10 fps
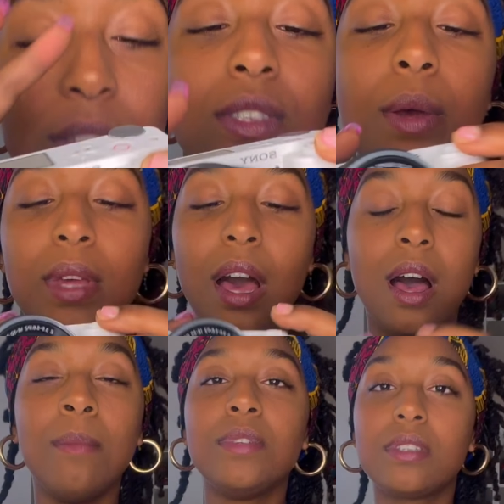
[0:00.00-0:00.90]
So yeah,
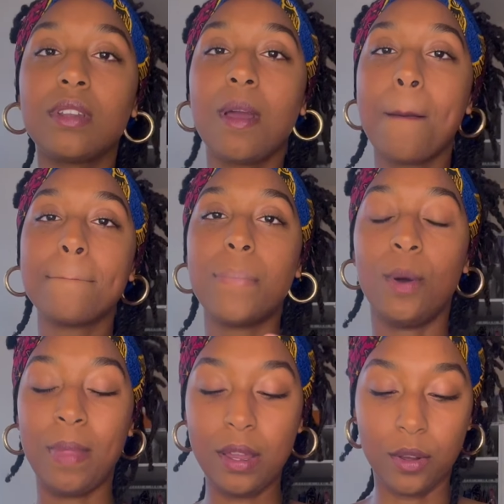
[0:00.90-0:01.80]
I'm just gonna pop
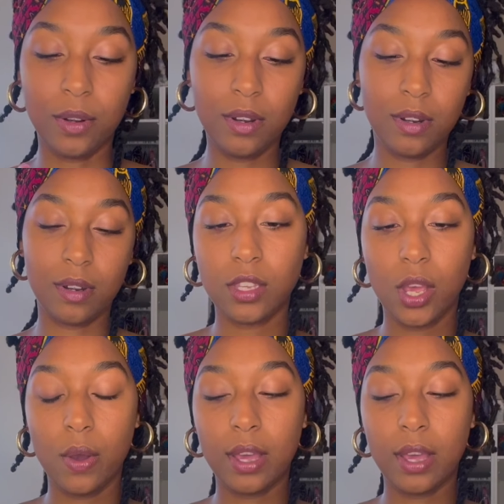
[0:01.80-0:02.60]
that on. So I